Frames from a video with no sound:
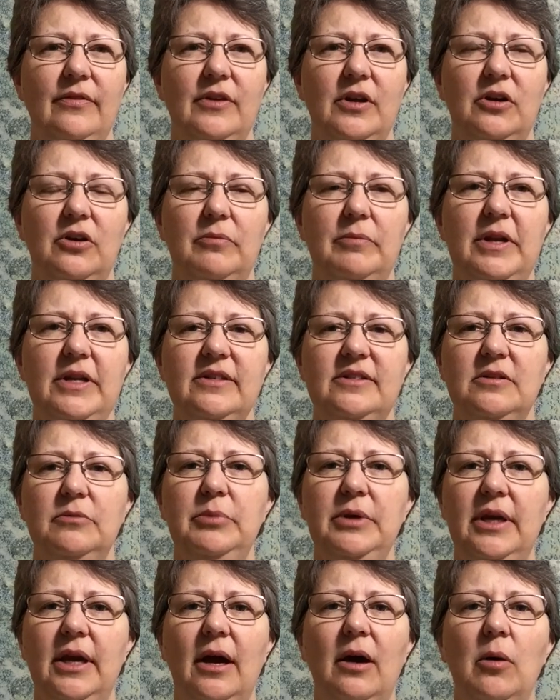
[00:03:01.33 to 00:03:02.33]
that are meant to
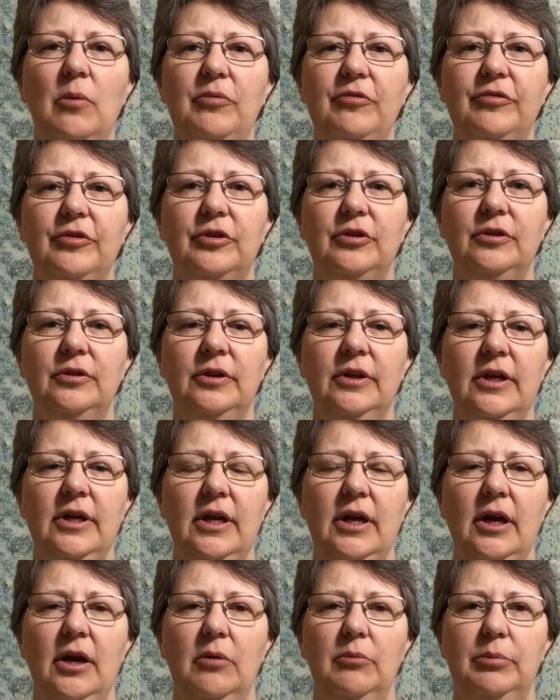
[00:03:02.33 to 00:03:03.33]
be helpful,
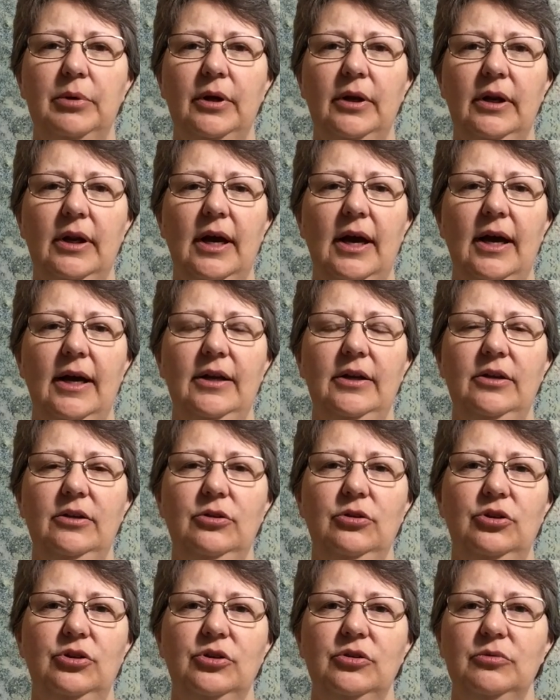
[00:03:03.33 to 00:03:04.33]
but I
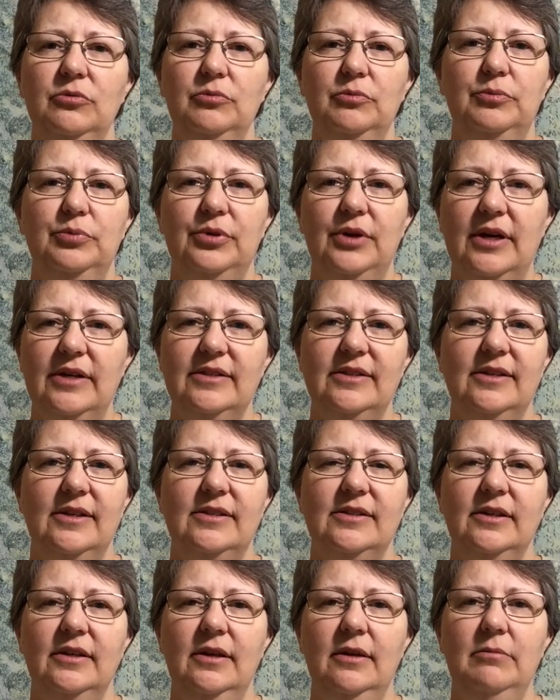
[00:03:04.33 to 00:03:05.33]
couldn't
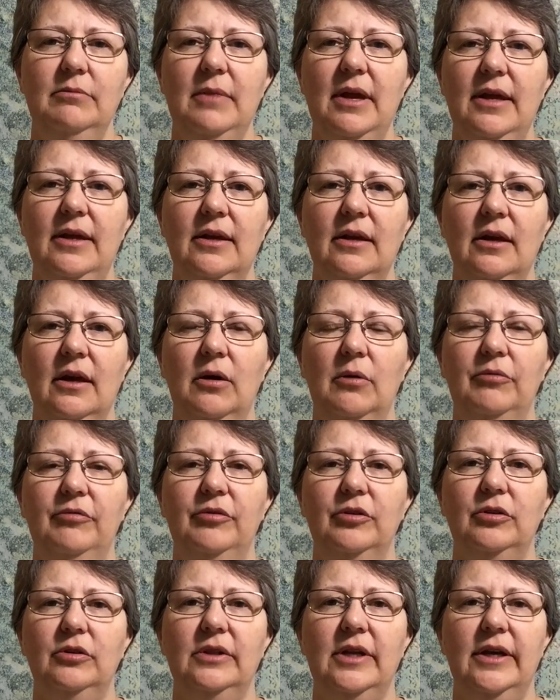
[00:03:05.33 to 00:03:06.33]
process it and make it
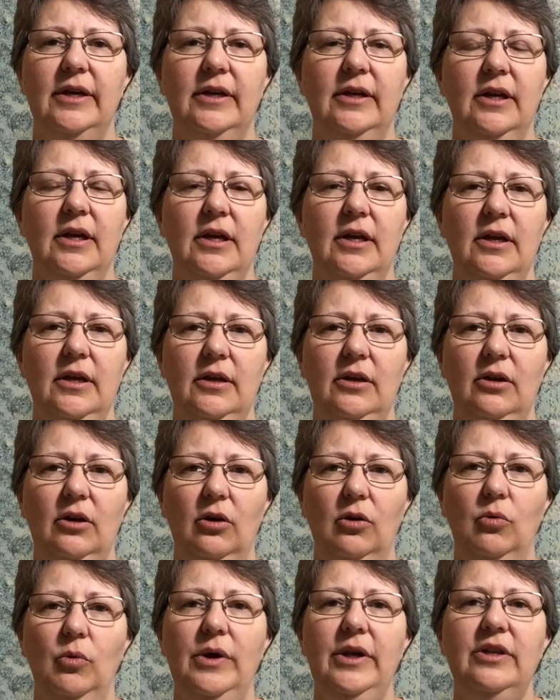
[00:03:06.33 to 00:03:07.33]
helpful. Like,
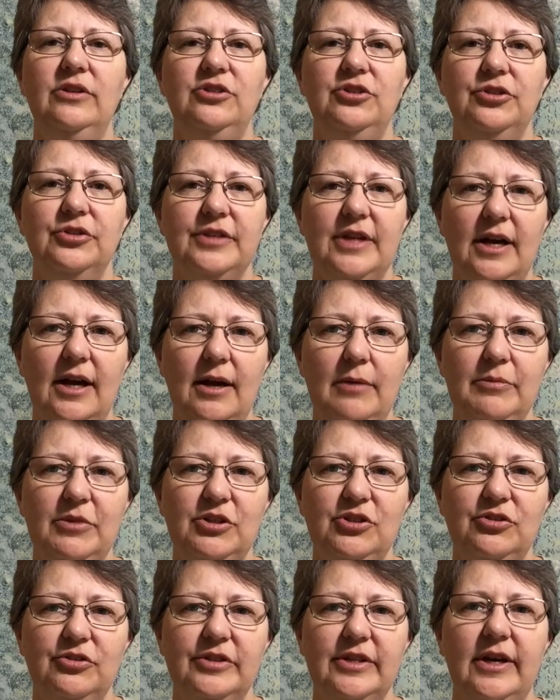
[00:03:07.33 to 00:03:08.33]
when it's your time,
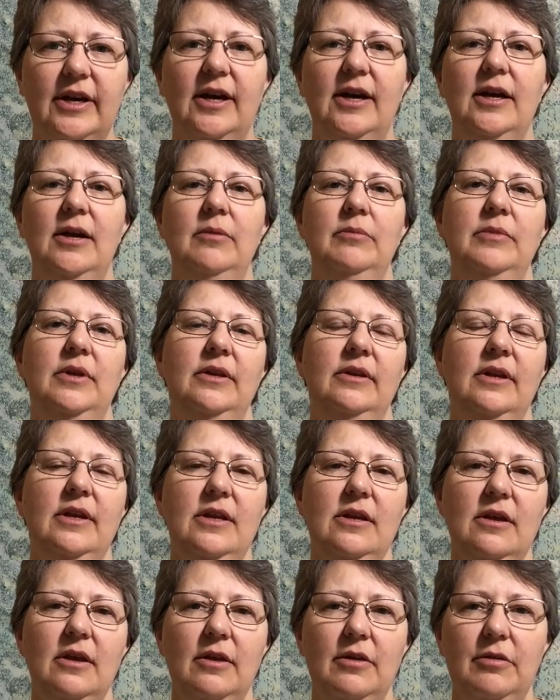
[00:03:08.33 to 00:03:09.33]
and
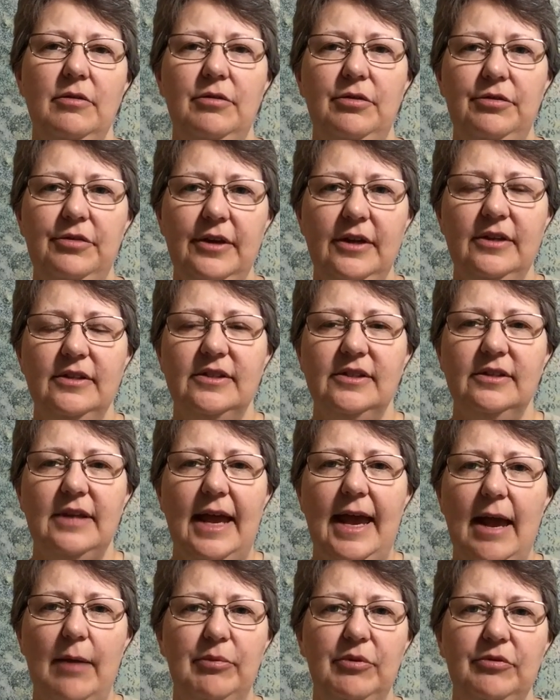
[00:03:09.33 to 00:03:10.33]
things
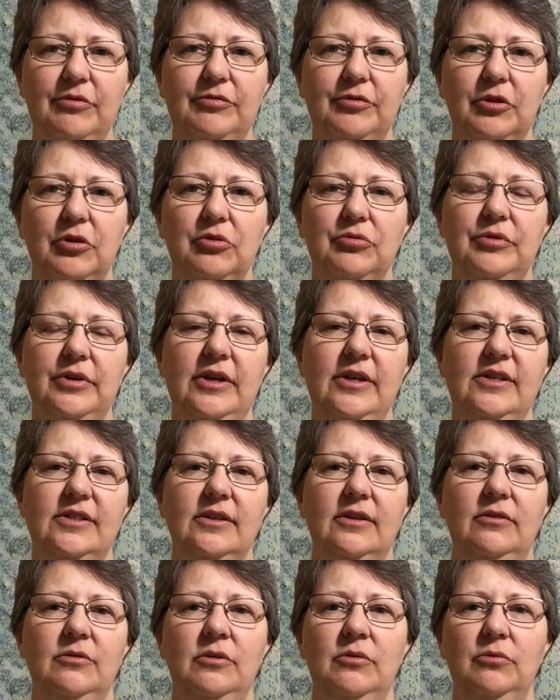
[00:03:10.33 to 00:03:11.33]
happen for a
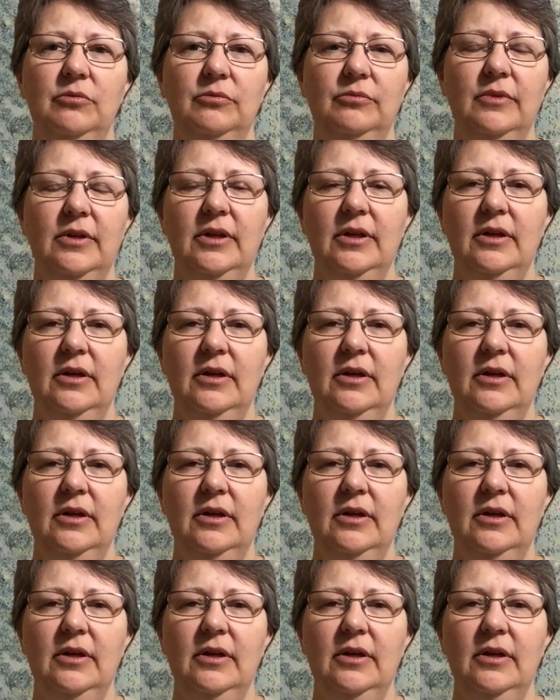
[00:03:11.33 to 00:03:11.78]
reason, and,